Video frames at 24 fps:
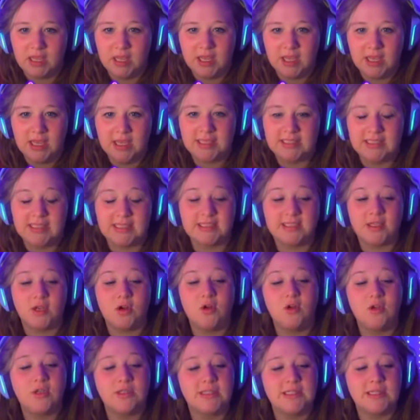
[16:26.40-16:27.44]
it takes a
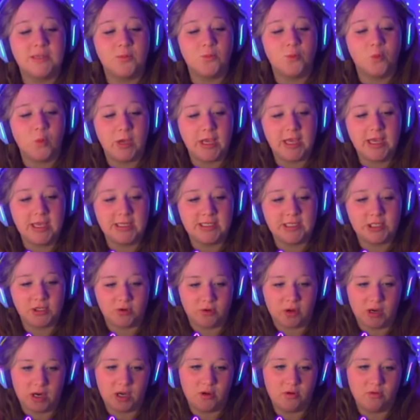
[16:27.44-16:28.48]
whole sim week to
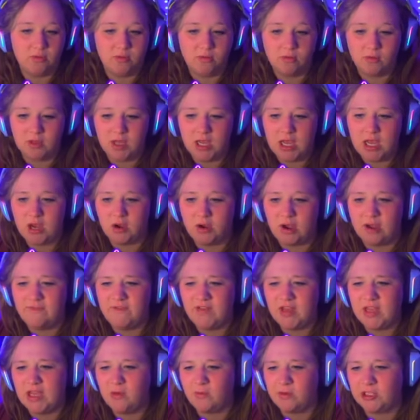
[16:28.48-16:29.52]
grow. Oh, I feel
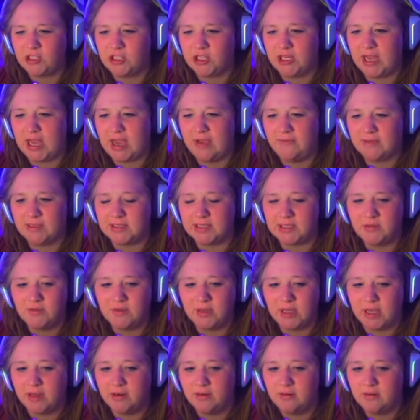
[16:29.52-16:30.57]
like we should have it soon
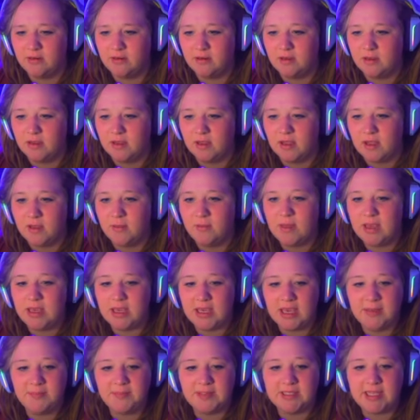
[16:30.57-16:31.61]
then. Man,
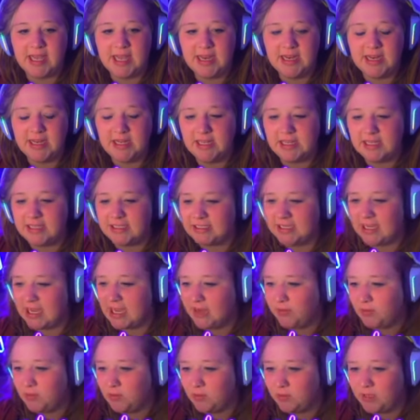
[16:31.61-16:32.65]
keep tending the
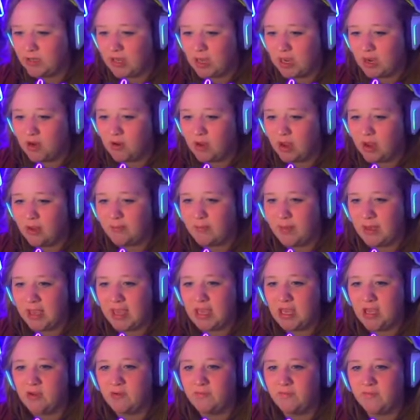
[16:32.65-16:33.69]
table. What do I do? I pay
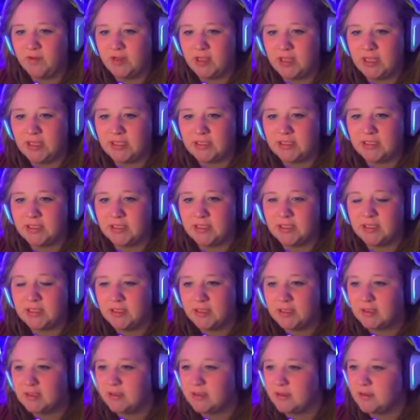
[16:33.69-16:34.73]
you for this?
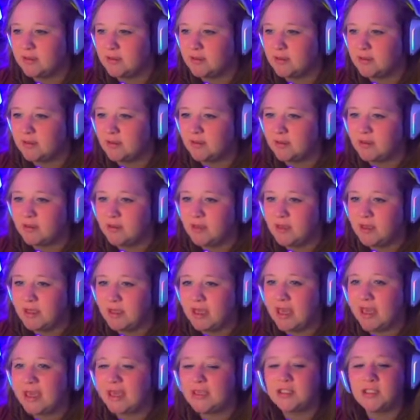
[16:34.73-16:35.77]

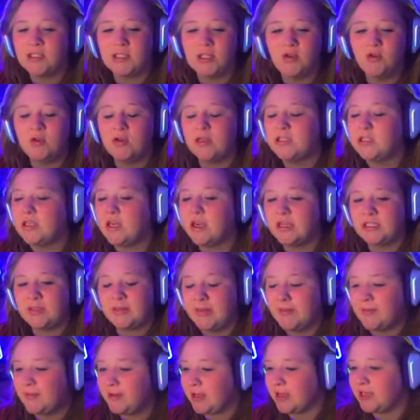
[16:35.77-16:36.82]
Yeah, you can talk to
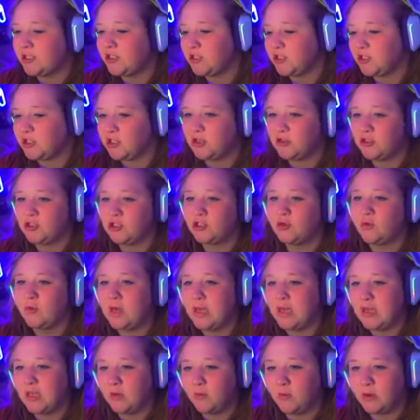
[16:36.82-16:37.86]
people, get your social while
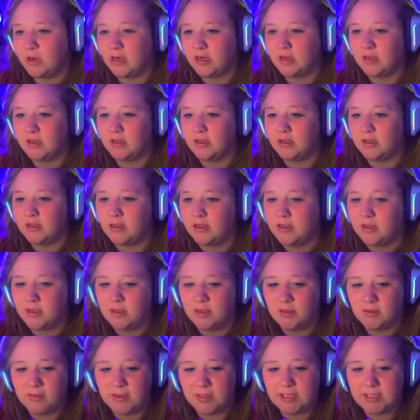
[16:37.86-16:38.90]
you work.
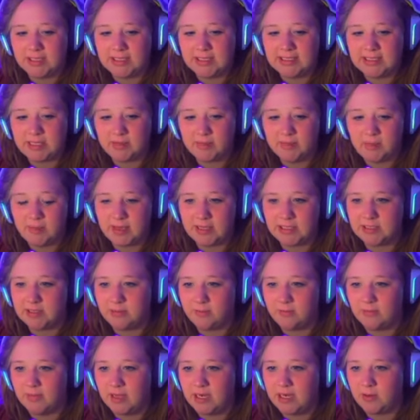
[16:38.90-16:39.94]
But at least let me make
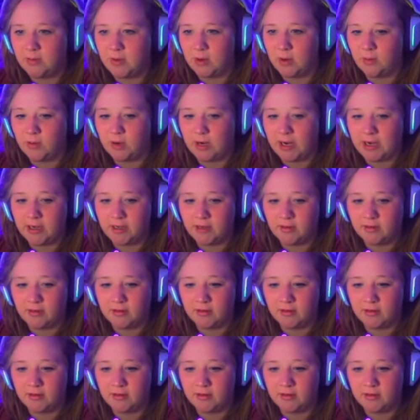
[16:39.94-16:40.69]
some money while we're at it.